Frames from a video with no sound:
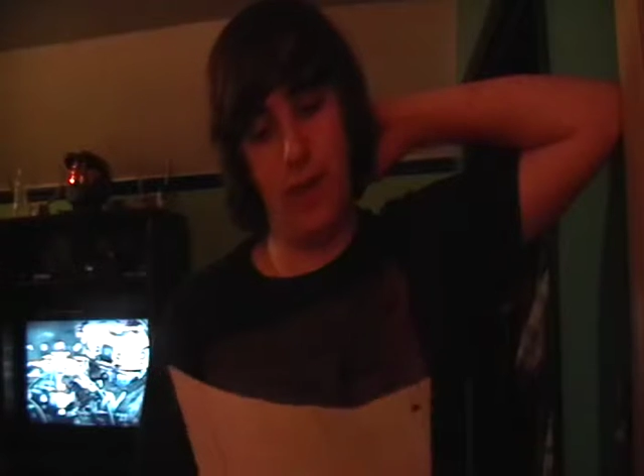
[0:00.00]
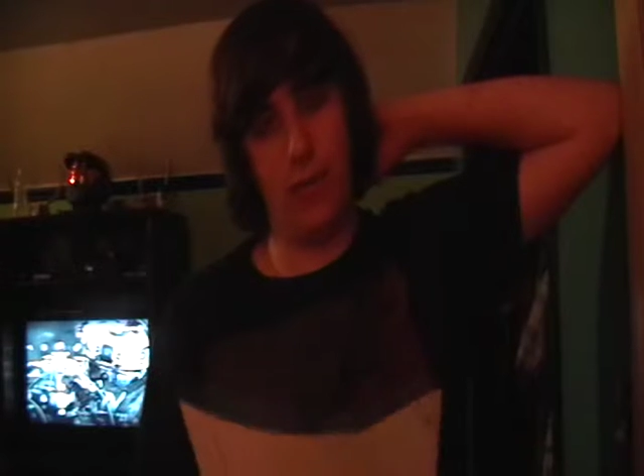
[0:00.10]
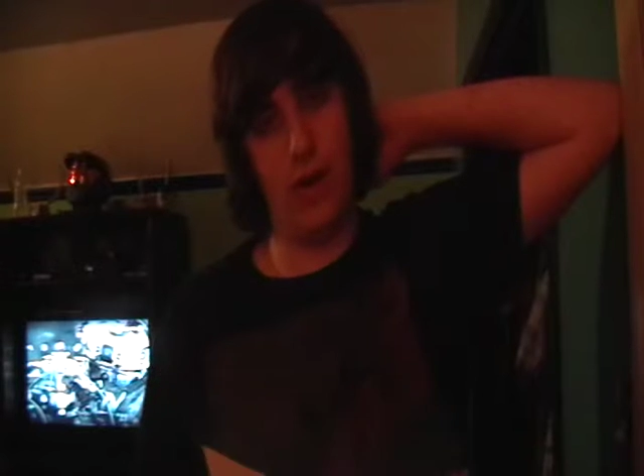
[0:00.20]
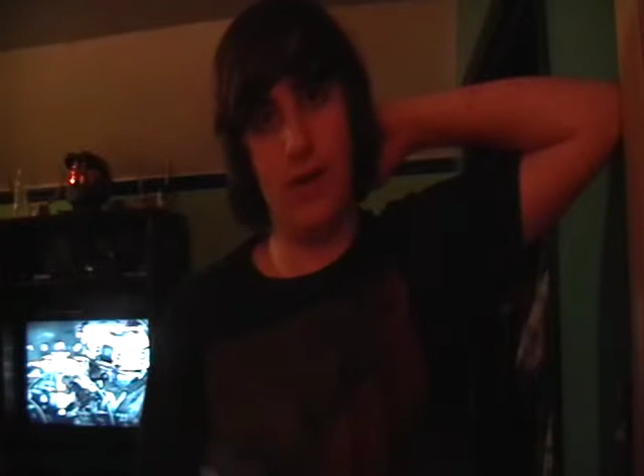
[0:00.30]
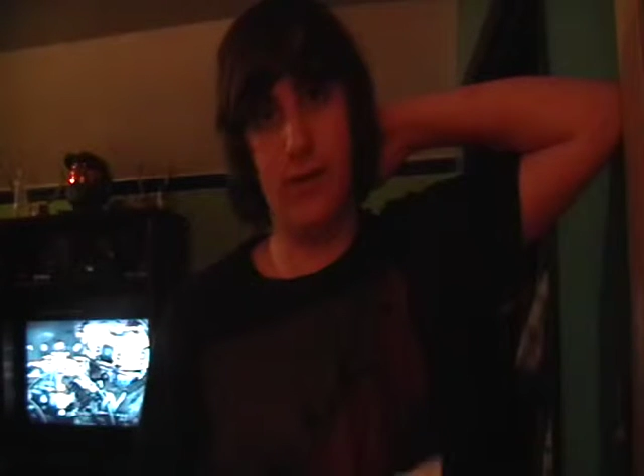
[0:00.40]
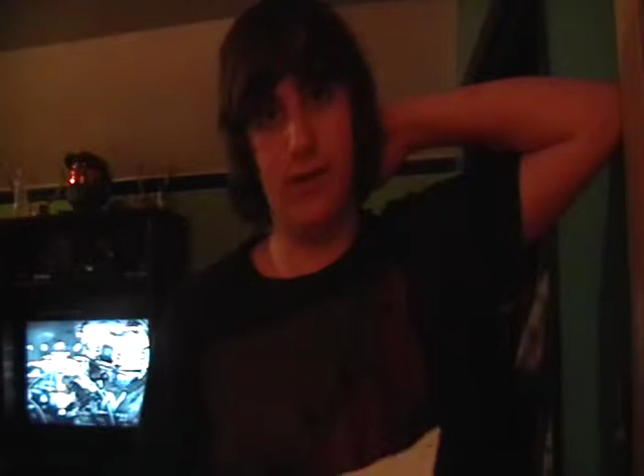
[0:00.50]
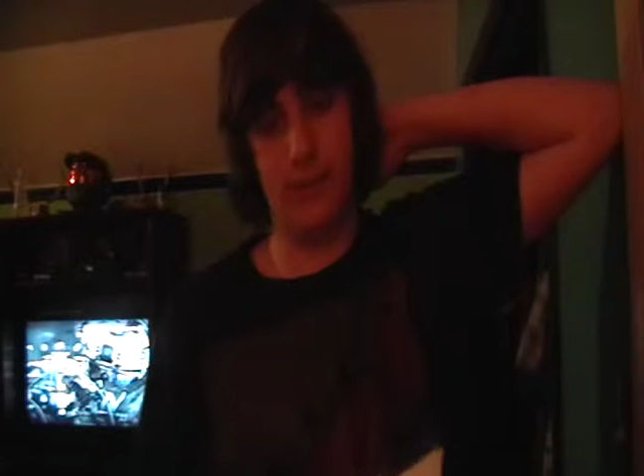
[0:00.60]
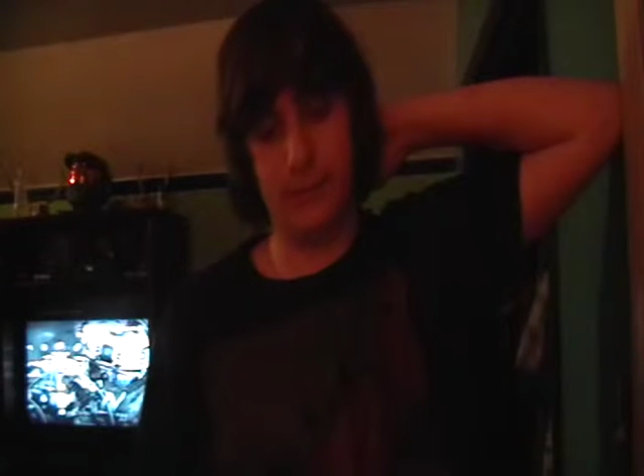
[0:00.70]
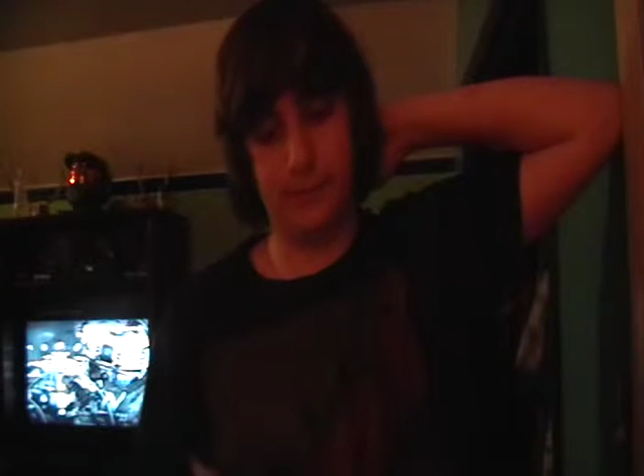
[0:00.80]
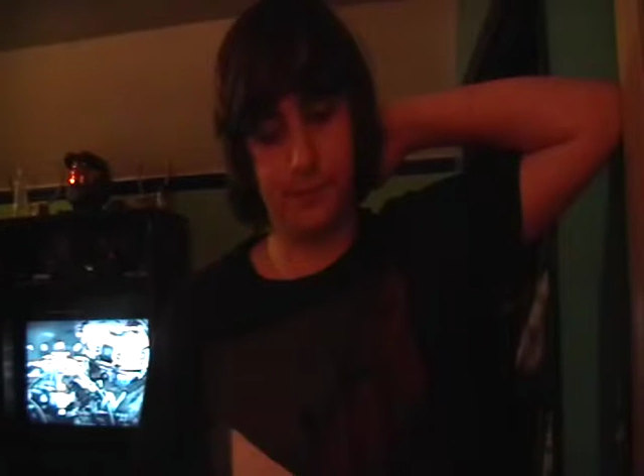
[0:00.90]

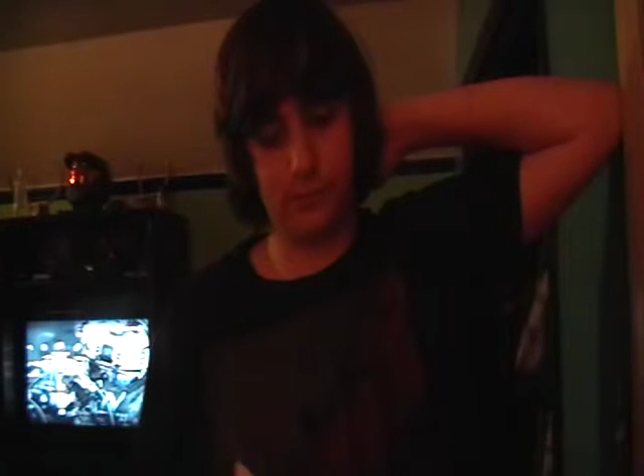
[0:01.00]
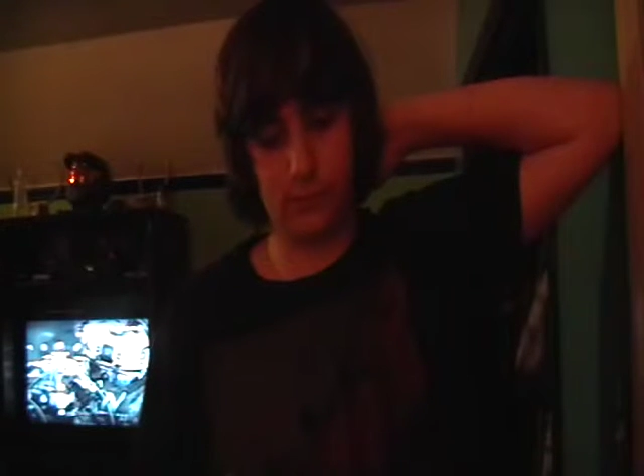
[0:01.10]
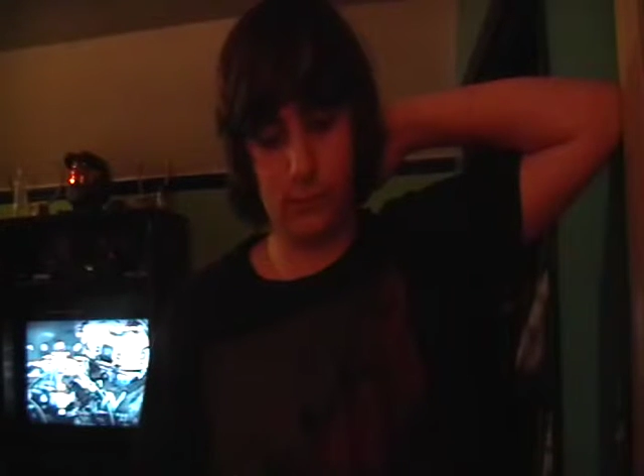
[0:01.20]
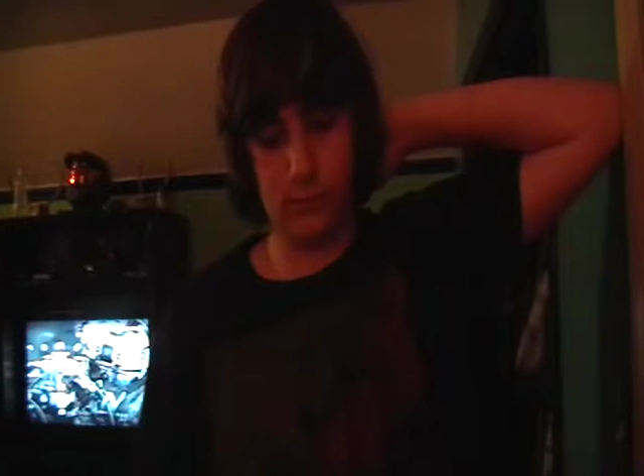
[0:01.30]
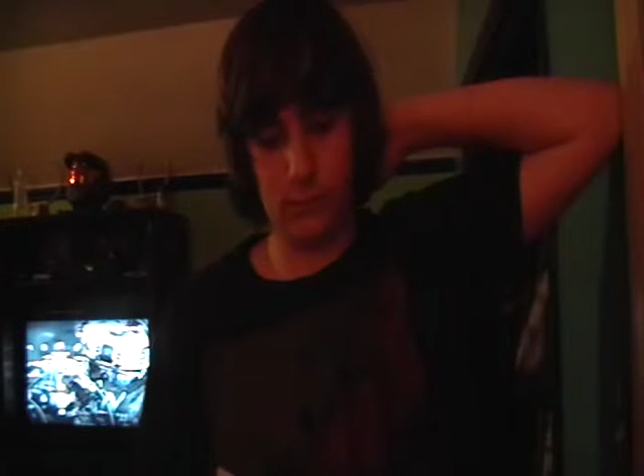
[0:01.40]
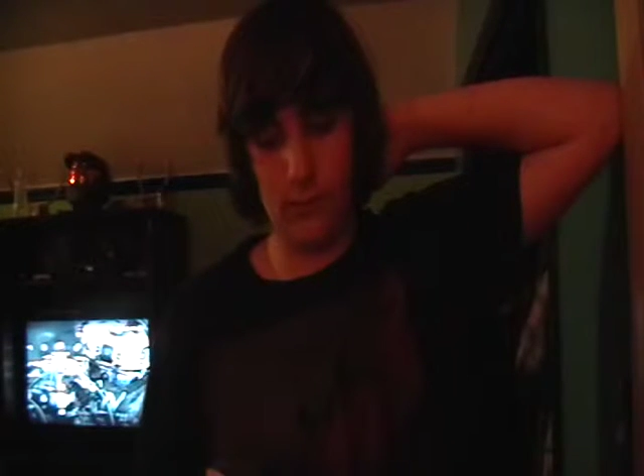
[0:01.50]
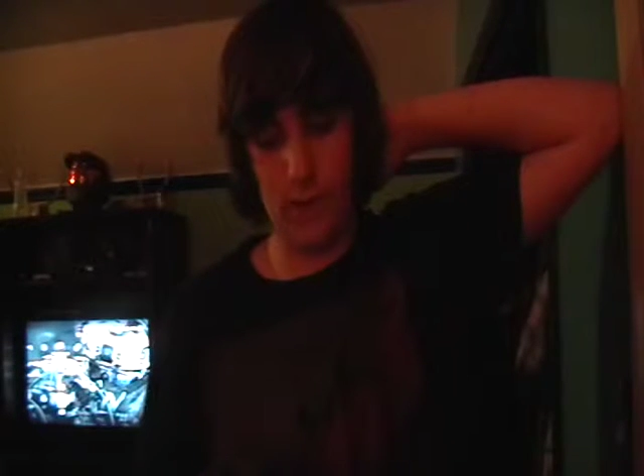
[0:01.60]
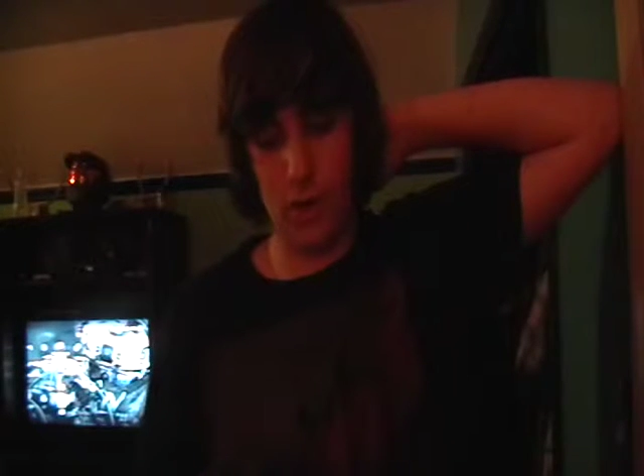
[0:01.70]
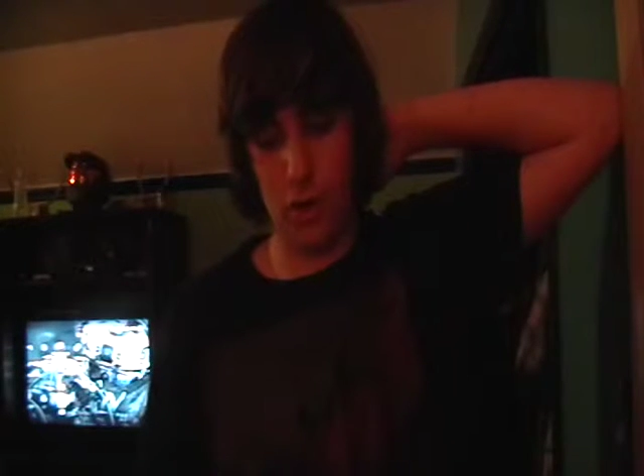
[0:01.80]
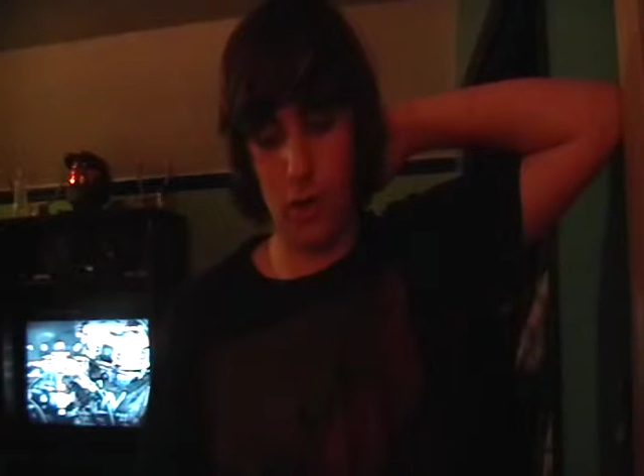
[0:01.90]
prices,
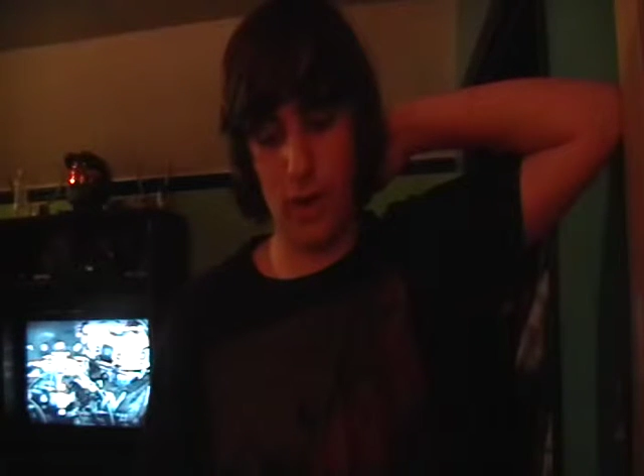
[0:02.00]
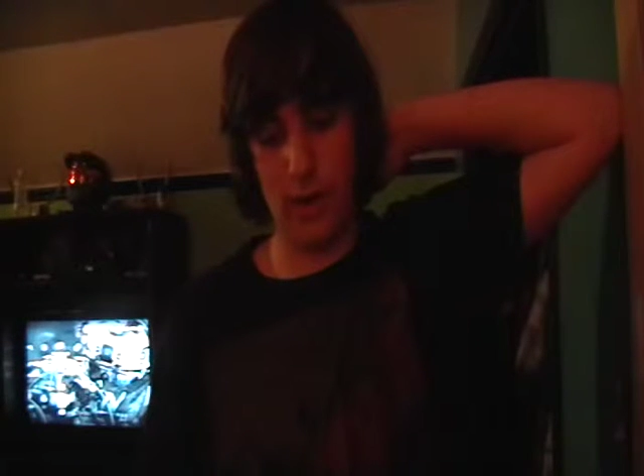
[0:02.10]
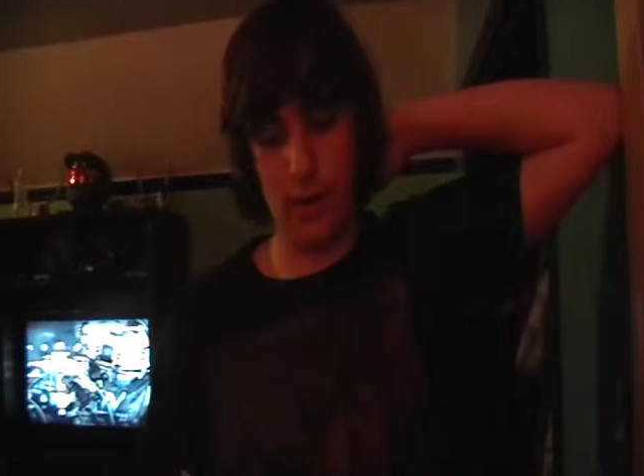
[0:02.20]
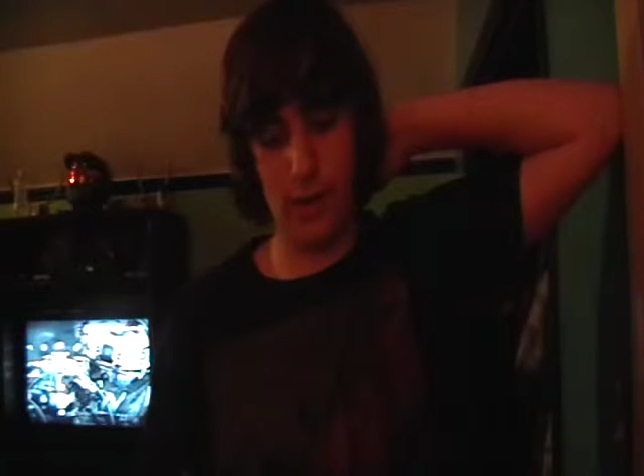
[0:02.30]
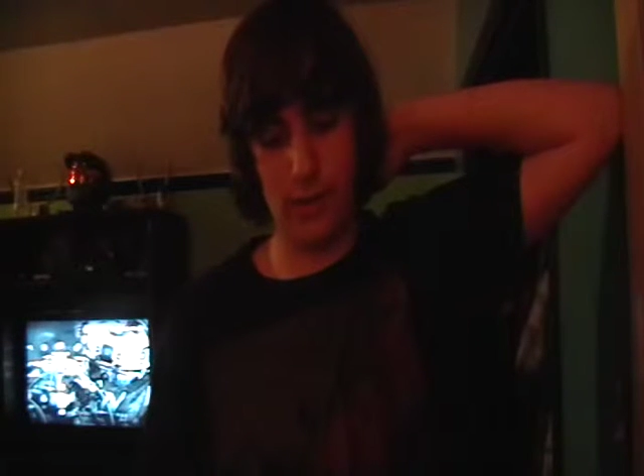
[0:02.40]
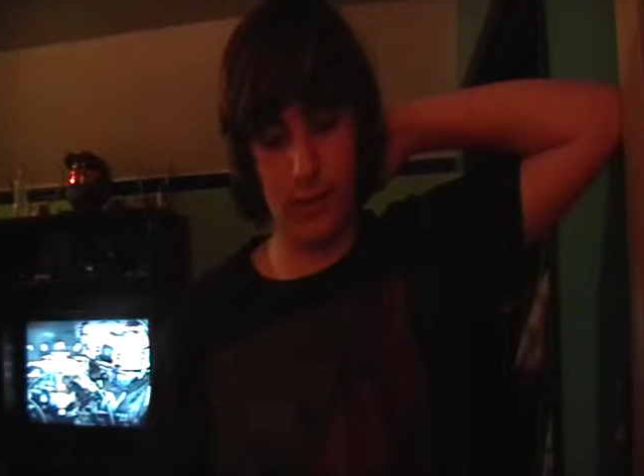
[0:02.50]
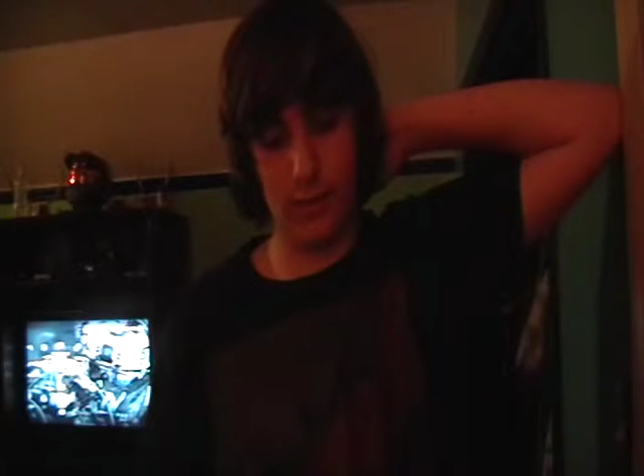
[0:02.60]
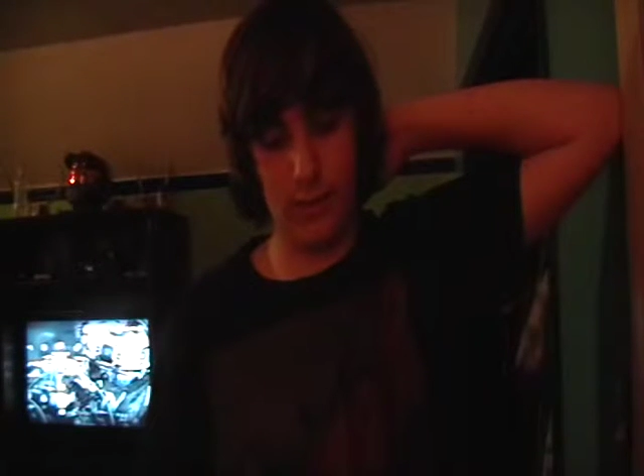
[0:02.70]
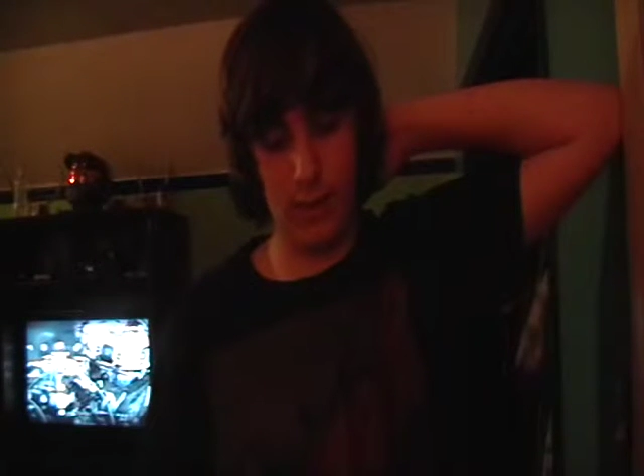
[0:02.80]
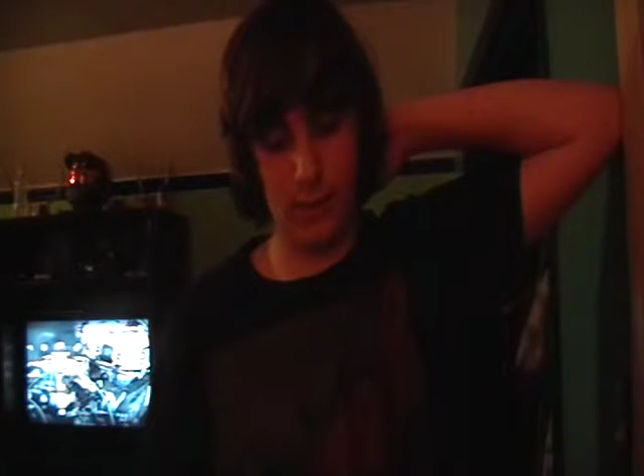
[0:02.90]
great guns and
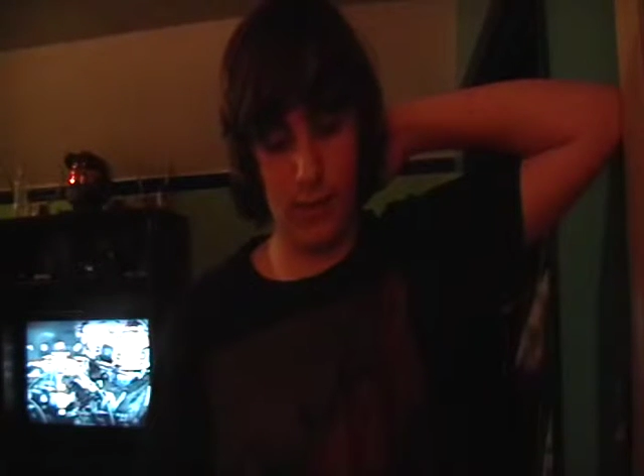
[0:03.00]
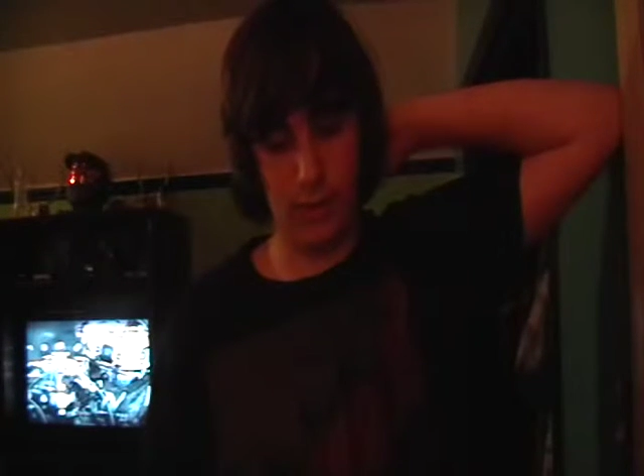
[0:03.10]
gear, but